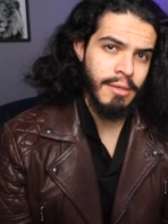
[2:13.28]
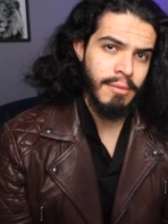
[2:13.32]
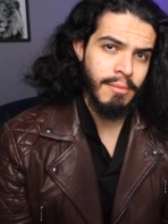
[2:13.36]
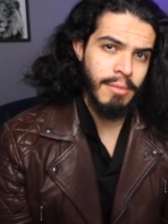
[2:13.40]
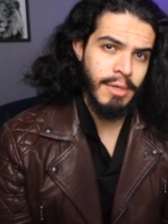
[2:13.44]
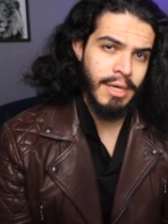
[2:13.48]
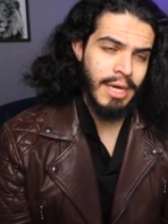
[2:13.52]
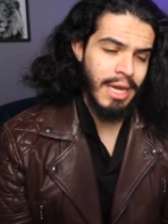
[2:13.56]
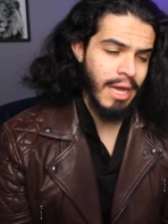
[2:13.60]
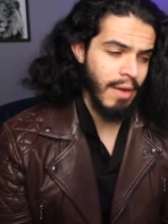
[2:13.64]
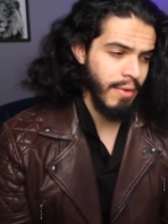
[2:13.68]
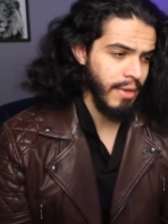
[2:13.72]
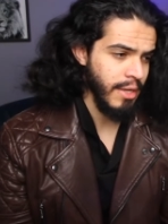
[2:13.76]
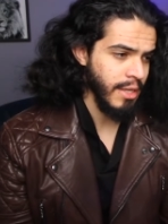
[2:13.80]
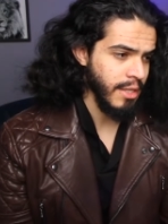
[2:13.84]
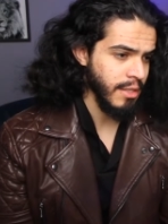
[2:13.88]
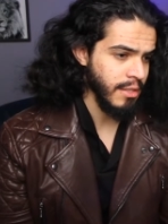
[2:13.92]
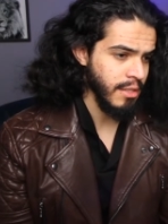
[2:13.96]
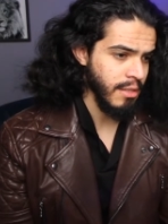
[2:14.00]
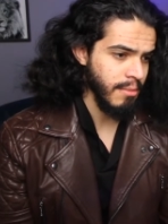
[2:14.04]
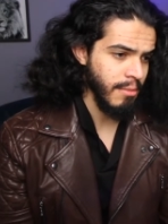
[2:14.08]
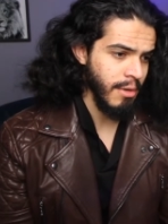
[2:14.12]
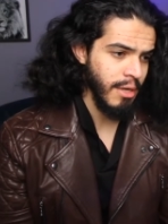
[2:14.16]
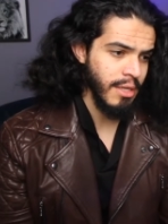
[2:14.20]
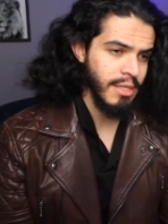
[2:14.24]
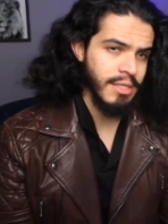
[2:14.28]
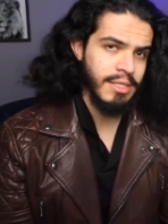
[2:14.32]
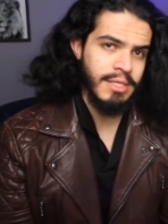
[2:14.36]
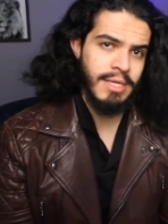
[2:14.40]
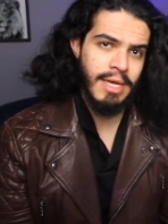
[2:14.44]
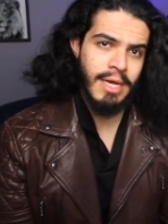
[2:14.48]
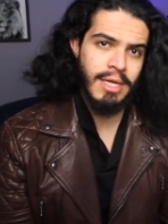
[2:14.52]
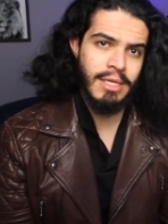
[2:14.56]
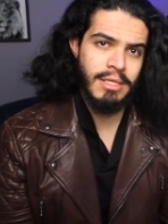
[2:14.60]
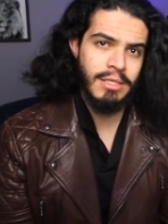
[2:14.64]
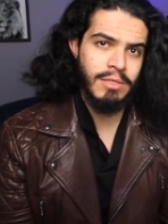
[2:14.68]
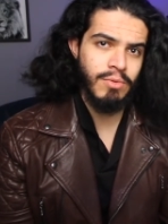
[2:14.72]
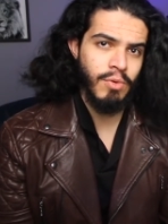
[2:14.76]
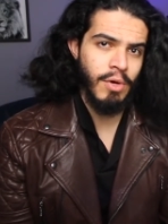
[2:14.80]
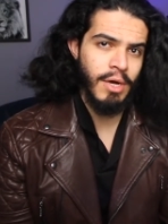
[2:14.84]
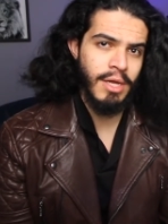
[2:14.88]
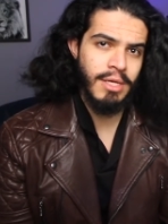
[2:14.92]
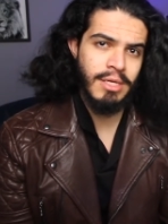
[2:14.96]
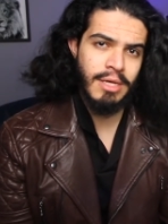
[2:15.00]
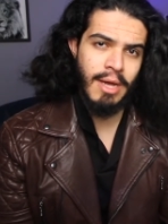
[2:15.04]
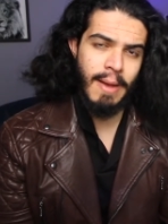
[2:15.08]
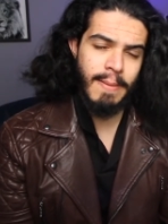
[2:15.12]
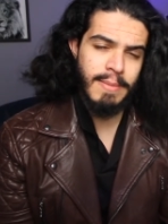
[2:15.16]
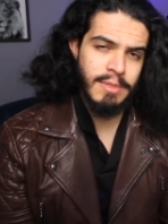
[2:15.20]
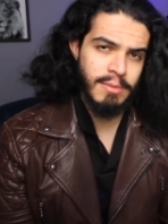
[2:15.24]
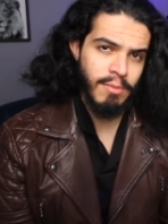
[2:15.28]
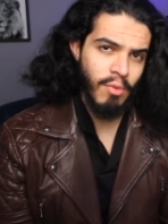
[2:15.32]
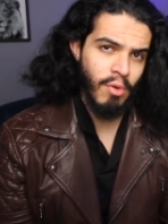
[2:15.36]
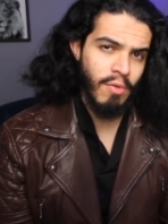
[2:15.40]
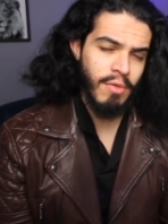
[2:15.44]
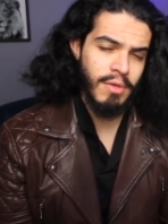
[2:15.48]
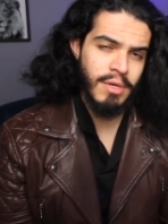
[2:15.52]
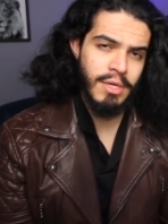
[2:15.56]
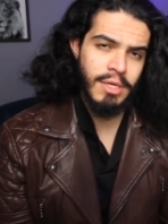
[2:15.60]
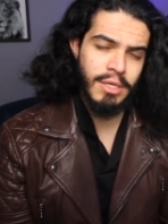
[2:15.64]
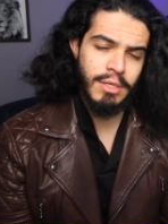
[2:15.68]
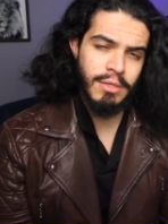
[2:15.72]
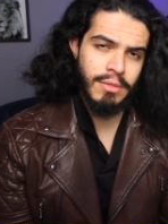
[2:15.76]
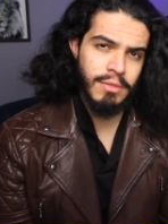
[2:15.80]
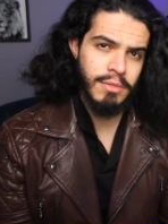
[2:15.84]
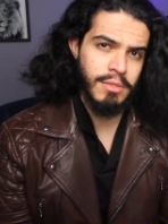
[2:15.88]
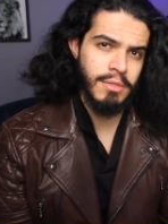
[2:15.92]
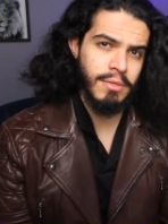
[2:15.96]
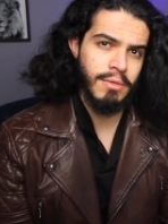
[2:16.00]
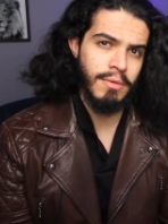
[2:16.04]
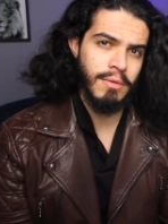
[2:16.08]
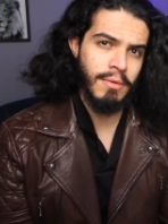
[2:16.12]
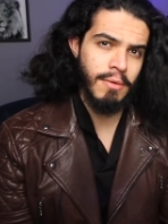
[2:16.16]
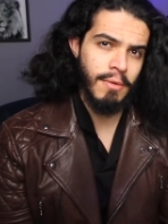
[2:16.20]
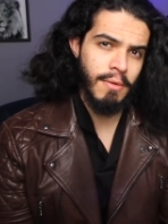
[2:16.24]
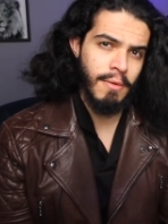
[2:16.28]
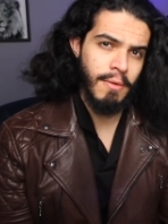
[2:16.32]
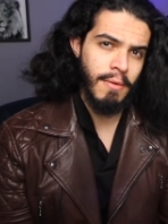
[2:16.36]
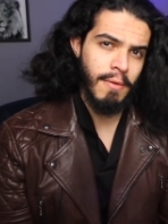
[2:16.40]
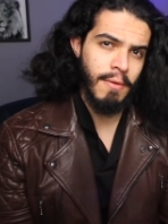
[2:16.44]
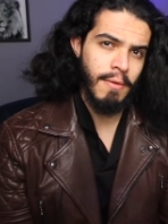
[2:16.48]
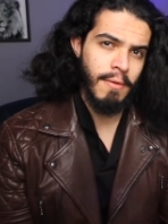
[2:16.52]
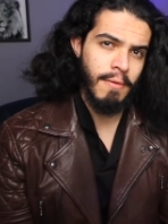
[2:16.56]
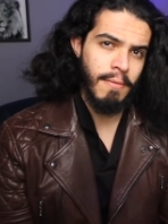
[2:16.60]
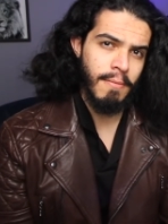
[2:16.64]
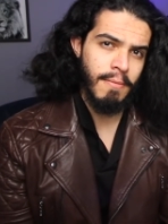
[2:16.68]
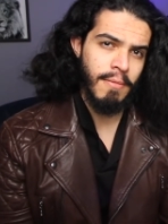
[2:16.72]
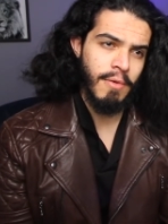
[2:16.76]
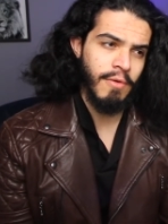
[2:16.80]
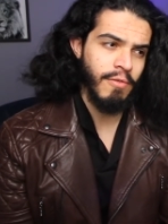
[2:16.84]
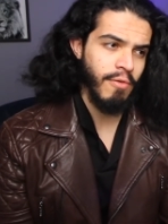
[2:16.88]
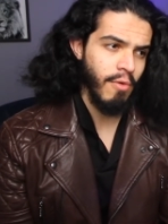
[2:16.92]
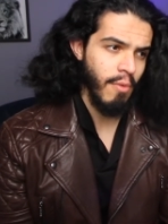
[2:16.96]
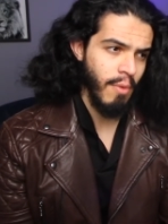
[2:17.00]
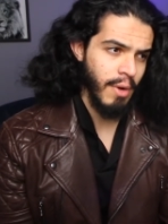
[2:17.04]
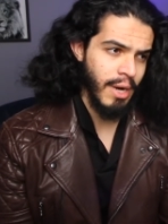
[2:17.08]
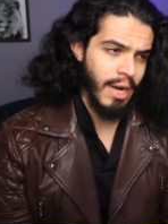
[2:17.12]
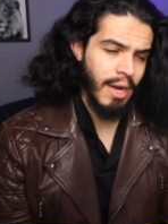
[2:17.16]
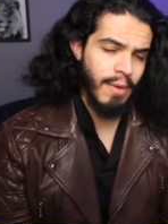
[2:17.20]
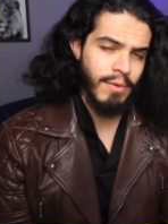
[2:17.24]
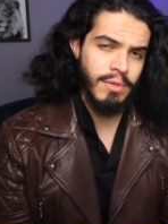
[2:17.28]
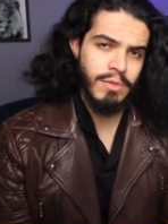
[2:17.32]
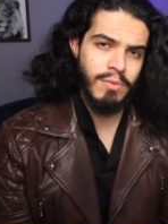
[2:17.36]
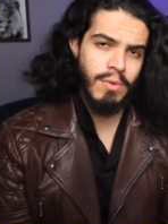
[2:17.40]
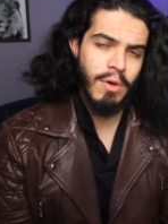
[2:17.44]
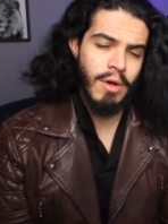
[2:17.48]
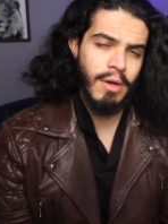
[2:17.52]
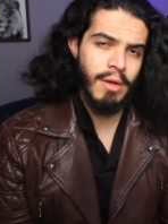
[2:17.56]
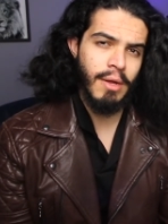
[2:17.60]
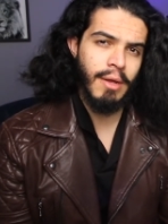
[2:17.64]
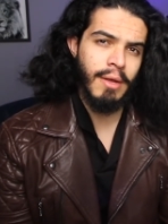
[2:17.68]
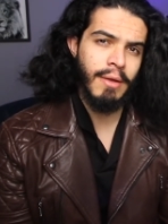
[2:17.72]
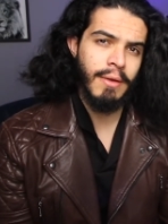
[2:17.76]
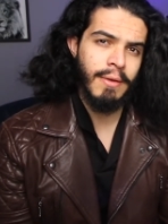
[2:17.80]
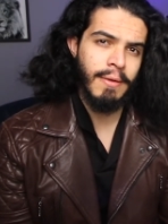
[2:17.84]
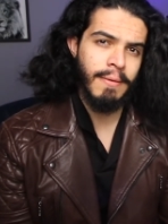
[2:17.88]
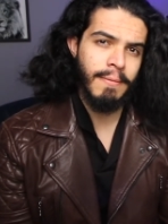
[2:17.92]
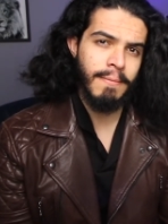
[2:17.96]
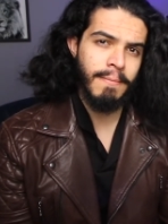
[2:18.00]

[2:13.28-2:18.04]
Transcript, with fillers: but now he can demand 10, 20 times more than he used to for one hour's work.